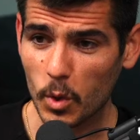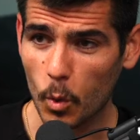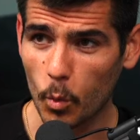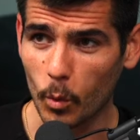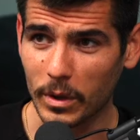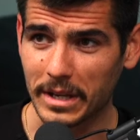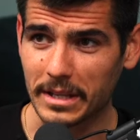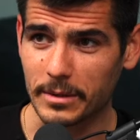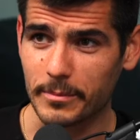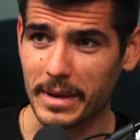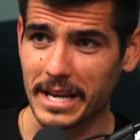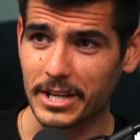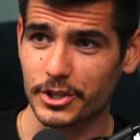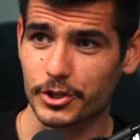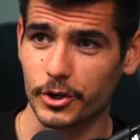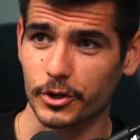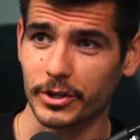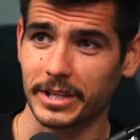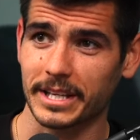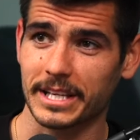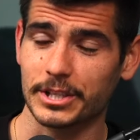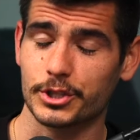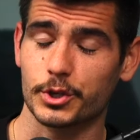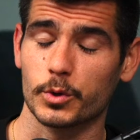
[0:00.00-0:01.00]
wanted to make sure
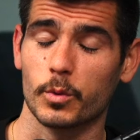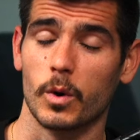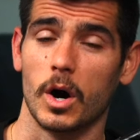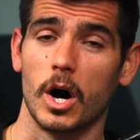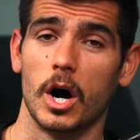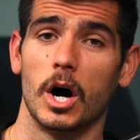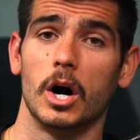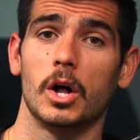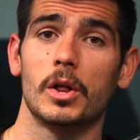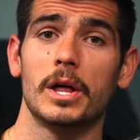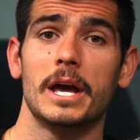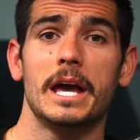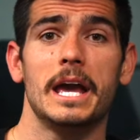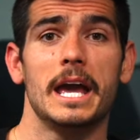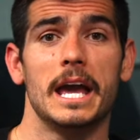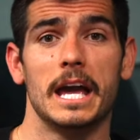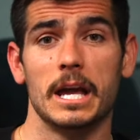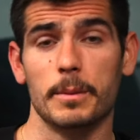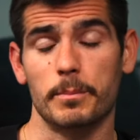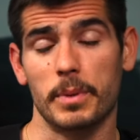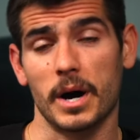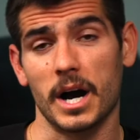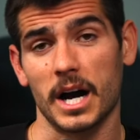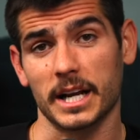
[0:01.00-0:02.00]
to get you all
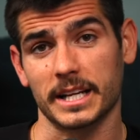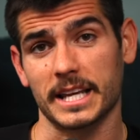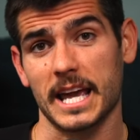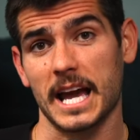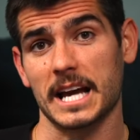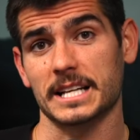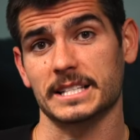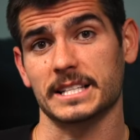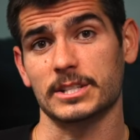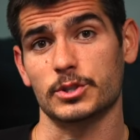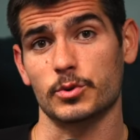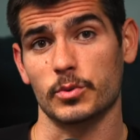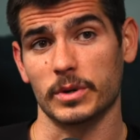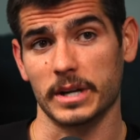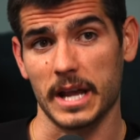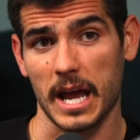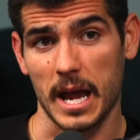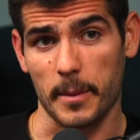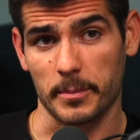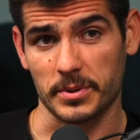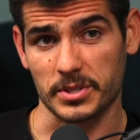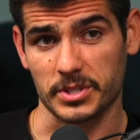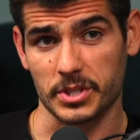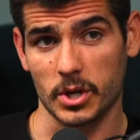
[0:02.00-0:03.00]
a podcast, get you an
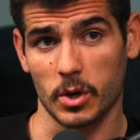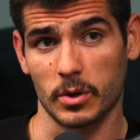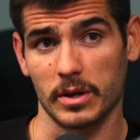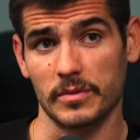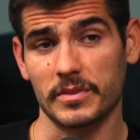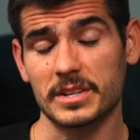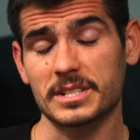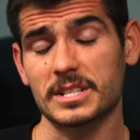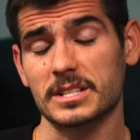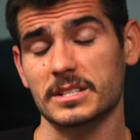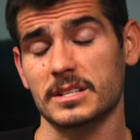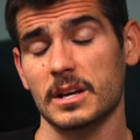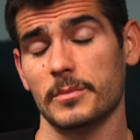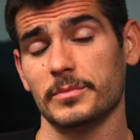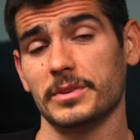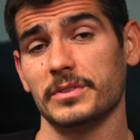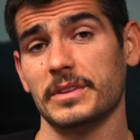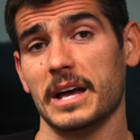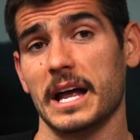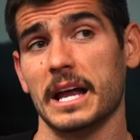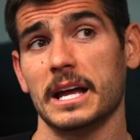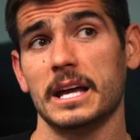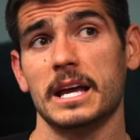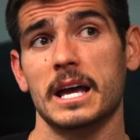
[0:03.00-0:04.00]
episode. And this is something
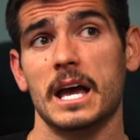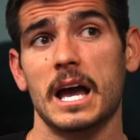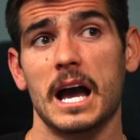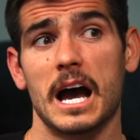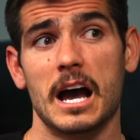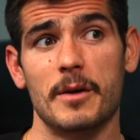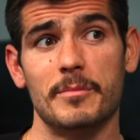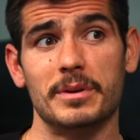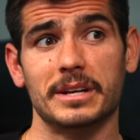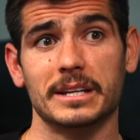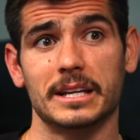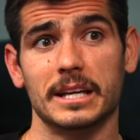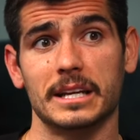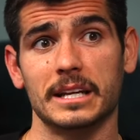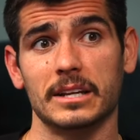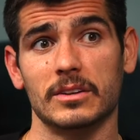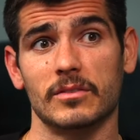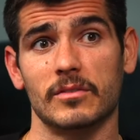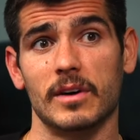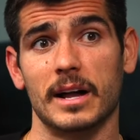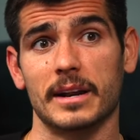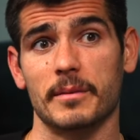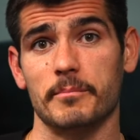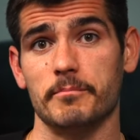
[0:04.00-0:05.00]
that I've been getting a
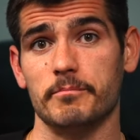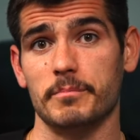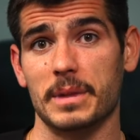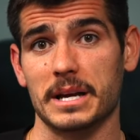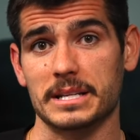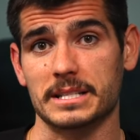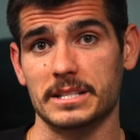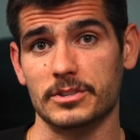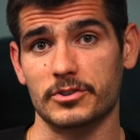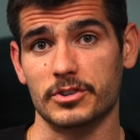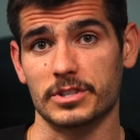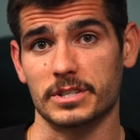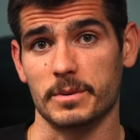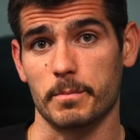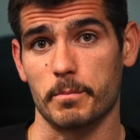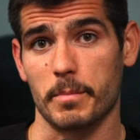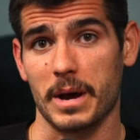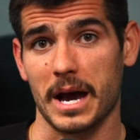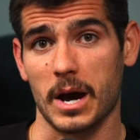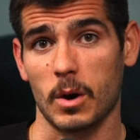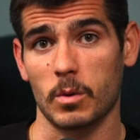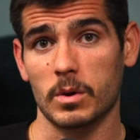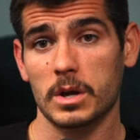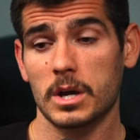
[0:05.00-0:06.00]
lot of messages
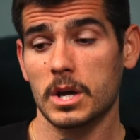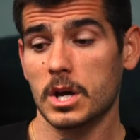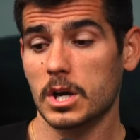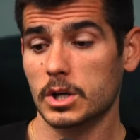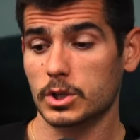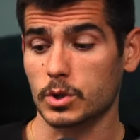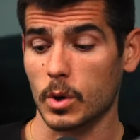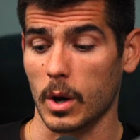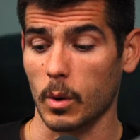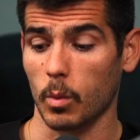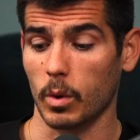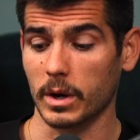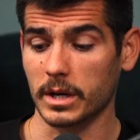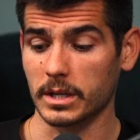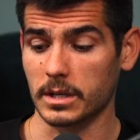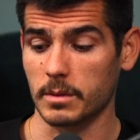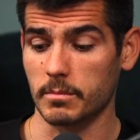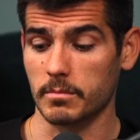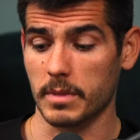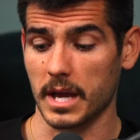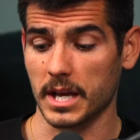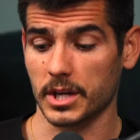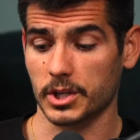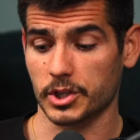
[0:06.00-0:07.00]
about. So I wanted to
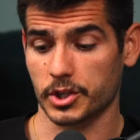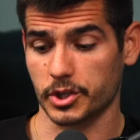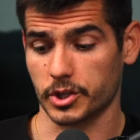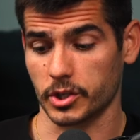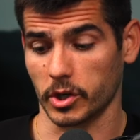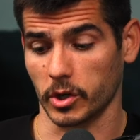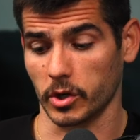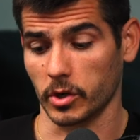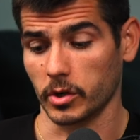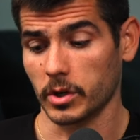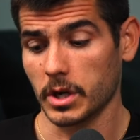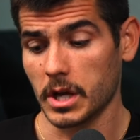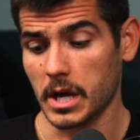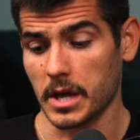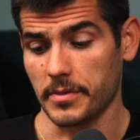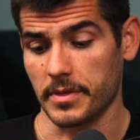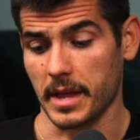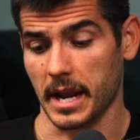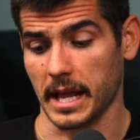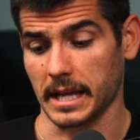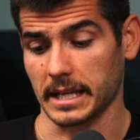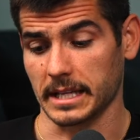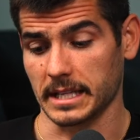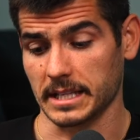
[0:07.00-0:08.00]
make sure
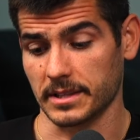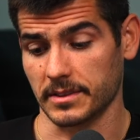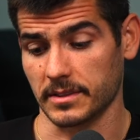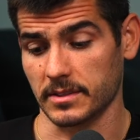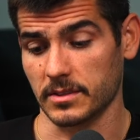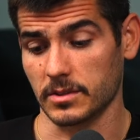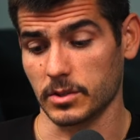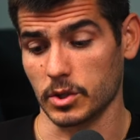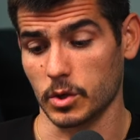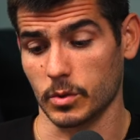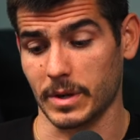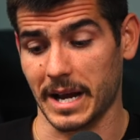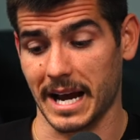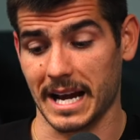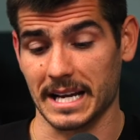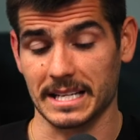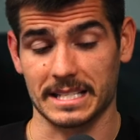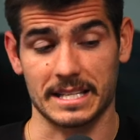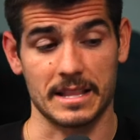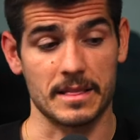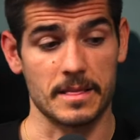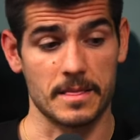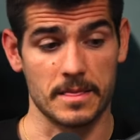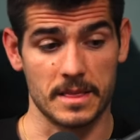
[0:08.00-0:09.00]
that I get you
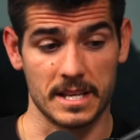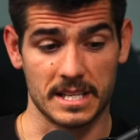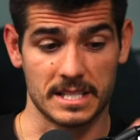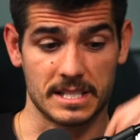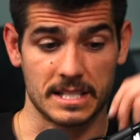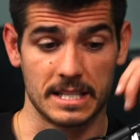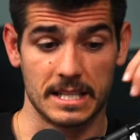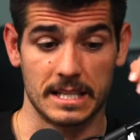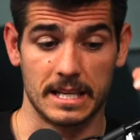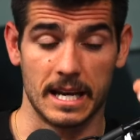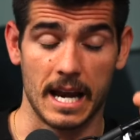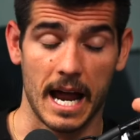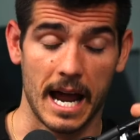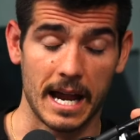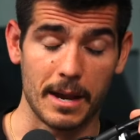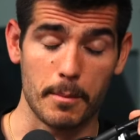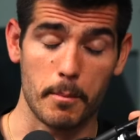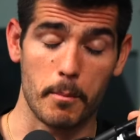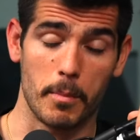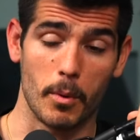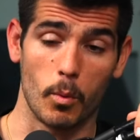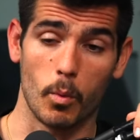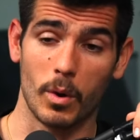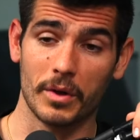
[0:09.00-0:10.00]
guys this
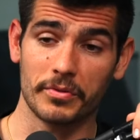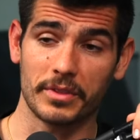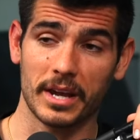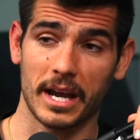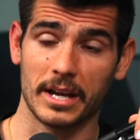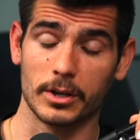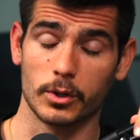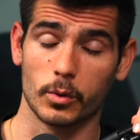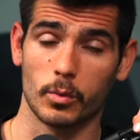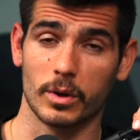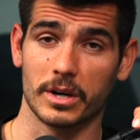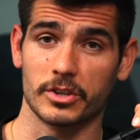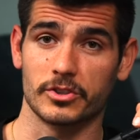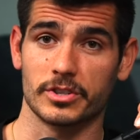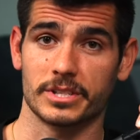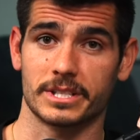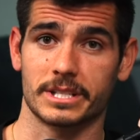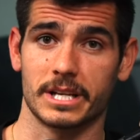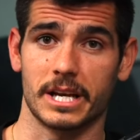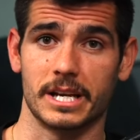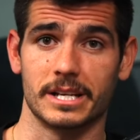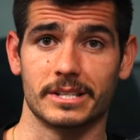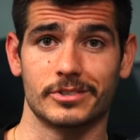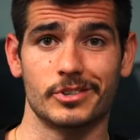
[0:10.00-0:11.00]
tonight. But one thing I do want to just
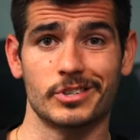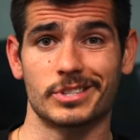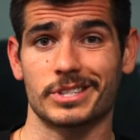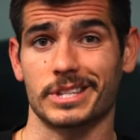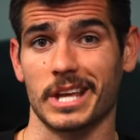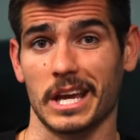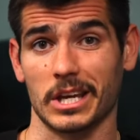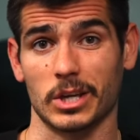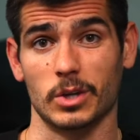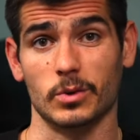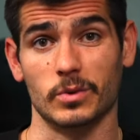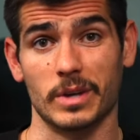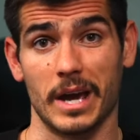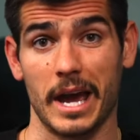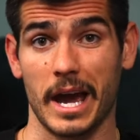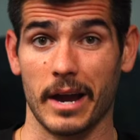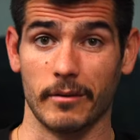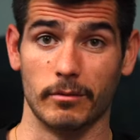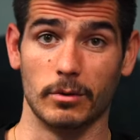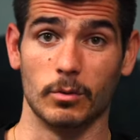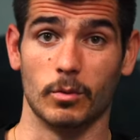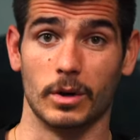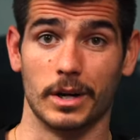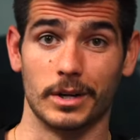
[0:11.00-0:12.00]
say is just thank you to
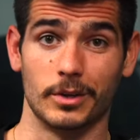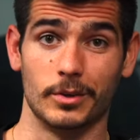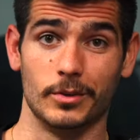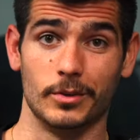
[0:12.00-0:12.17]
everyone